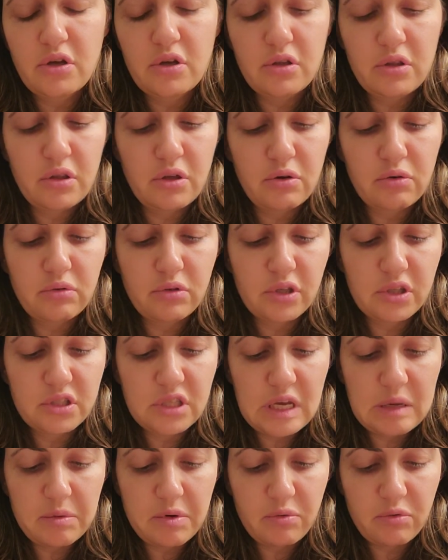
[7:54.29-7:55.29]
The only
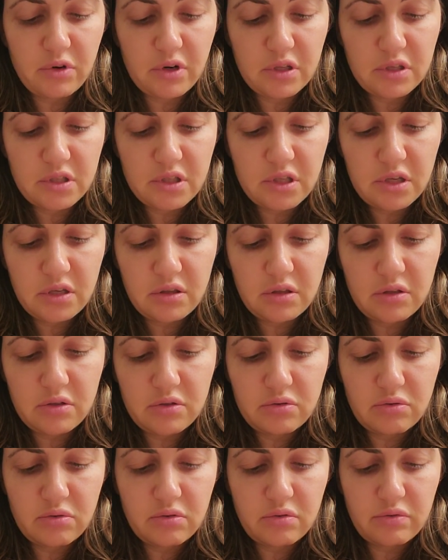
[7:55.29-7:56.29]
time I want to take these
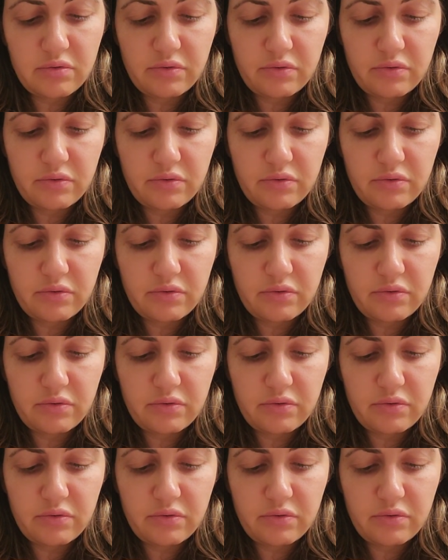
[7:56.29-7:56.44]
off,